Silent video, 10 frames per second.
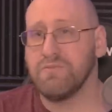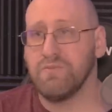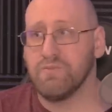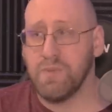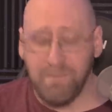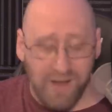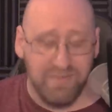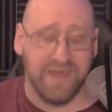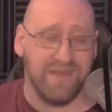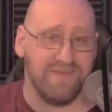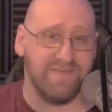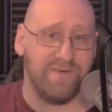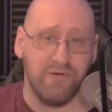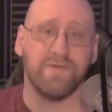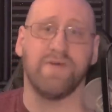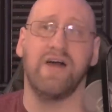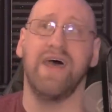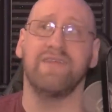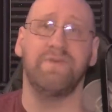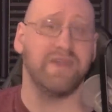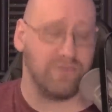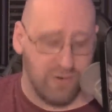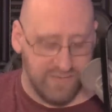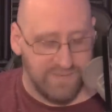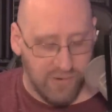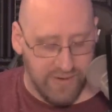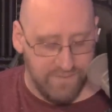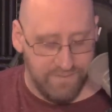Republican voter fraud has been ignored in Florida.